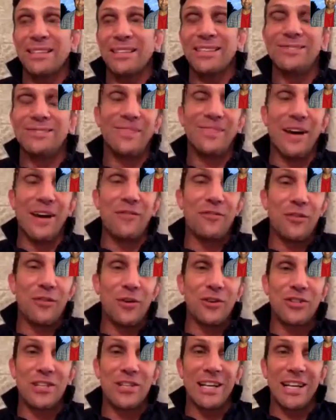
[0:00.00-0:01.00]

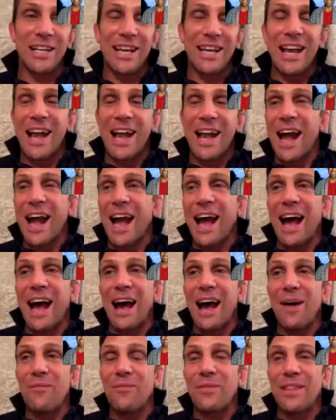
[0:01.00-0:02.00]
Unfortunately,
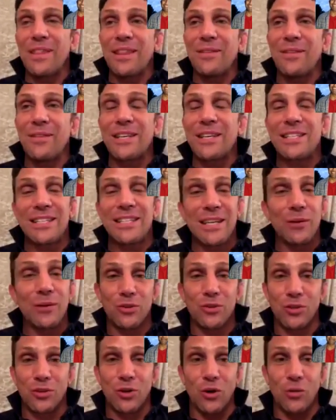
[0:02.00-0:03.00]
there's still
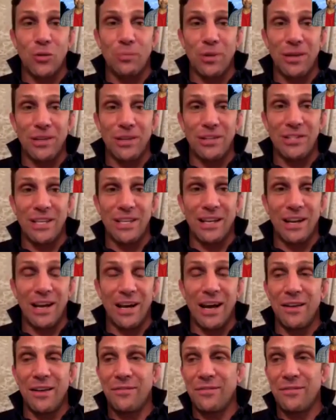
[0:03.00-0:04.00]
scorpions in
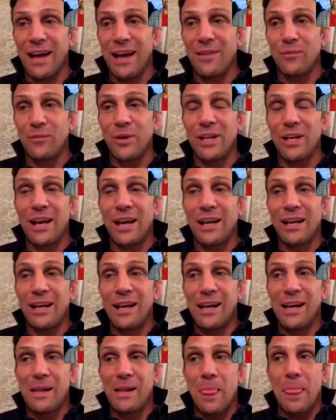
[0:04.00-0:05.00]
life, and
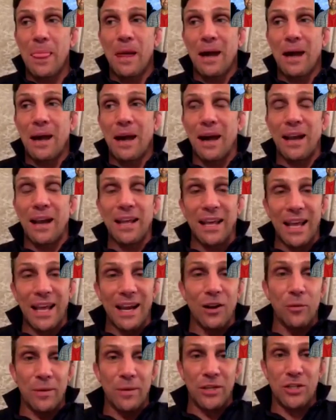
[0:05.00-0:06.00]
I get a
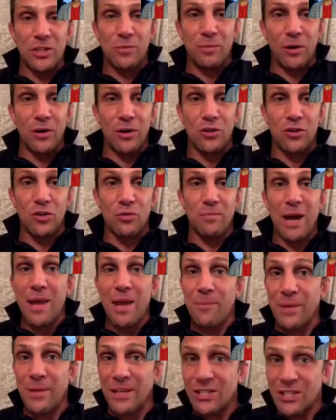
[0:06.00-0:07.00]
little bit spiritual.
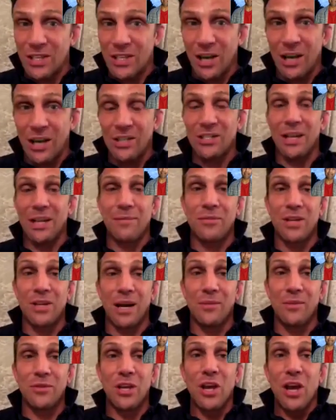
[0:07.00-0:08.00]
Maybe it's
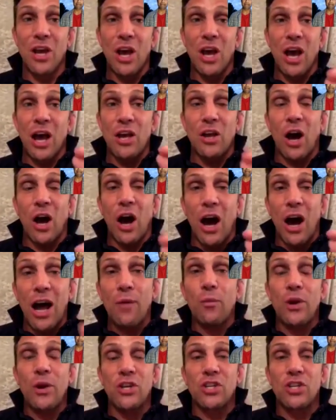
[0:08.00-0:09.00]
sometimes I
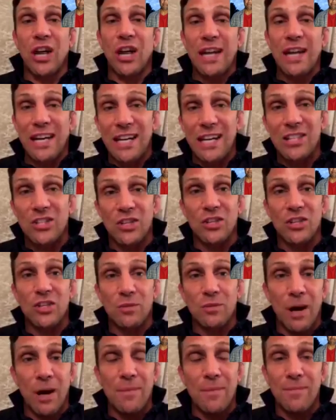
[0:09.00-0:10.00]
wish I'd listened to
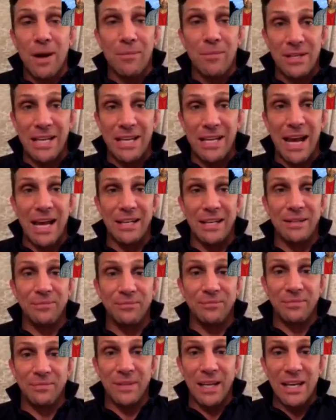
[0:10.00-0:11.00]
my mum and dad.
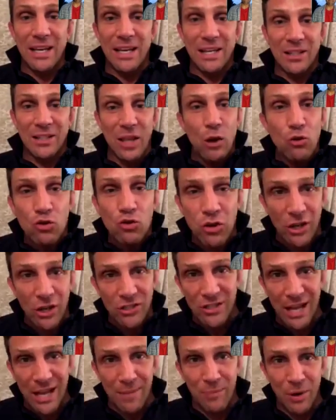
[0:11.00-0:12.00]
Don't trust
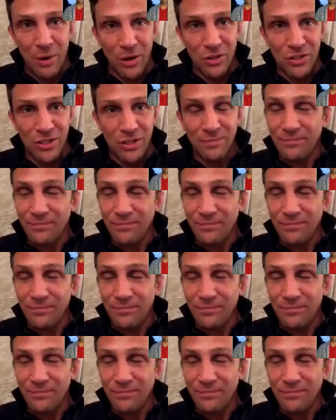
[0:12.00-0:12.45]
that person.